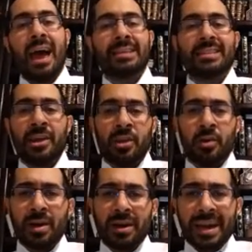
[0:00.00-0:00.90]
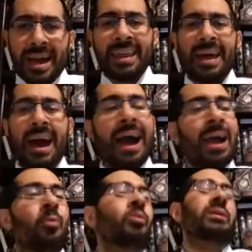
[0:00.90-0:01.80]
I say, you know what, God?
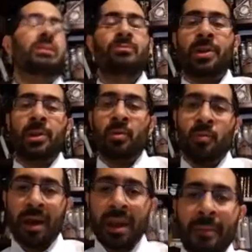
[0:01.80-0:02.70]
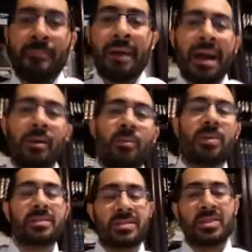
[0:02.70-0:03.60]
I want what you want. My
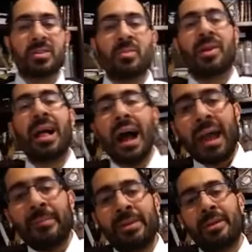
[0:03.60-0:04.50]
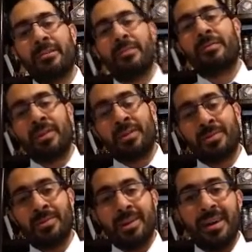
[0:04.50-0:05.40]
will is your will. I'm here for
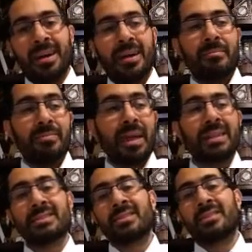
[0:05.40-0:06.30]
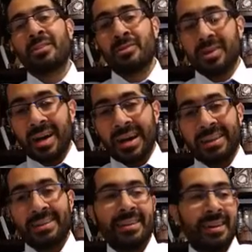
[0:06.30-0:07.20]
you. Blessed are you, God.
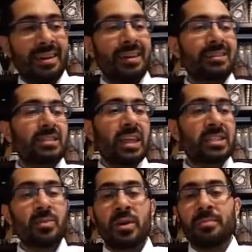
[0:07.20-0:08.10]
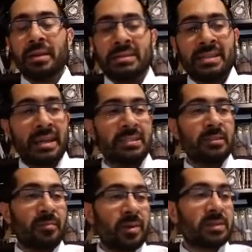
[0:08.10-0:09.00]
So that's what a blessing is. So
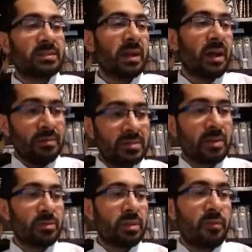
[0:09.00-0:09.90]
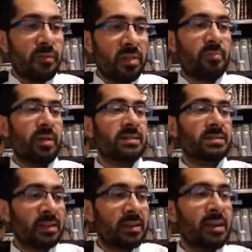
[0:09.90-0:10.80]
if we could start, I'll start with the fifth
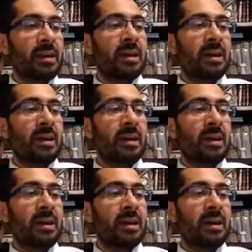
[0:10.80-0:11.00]
blessing.